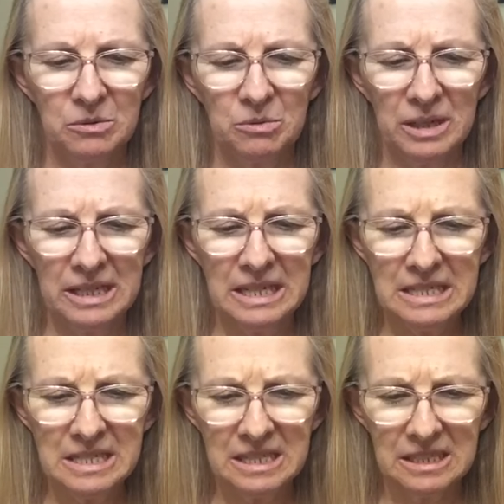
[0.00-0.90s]
What
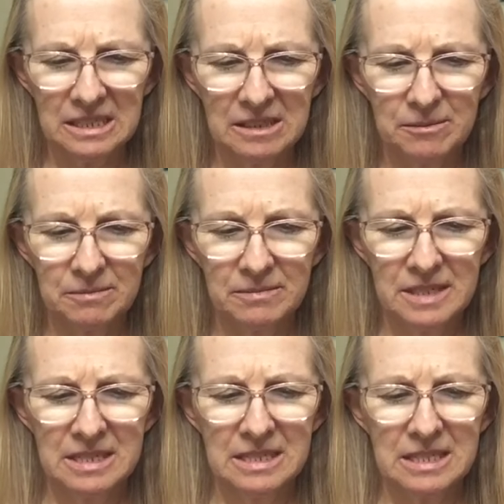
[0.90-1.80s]
is it?
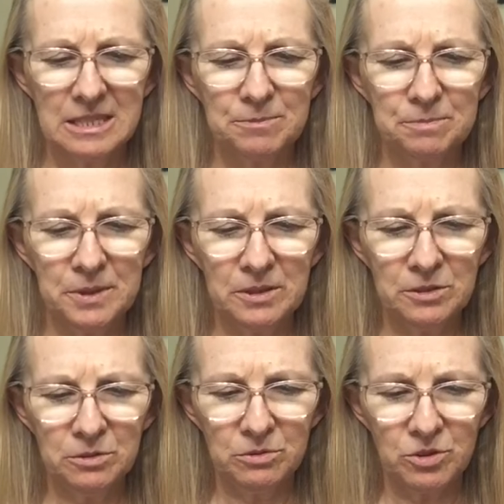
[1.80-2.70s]

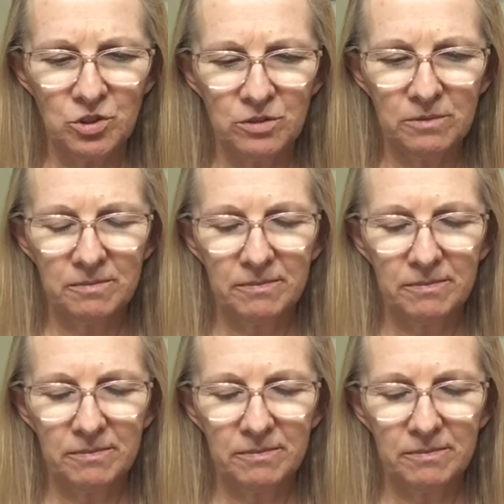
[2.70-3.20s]
Sploosh!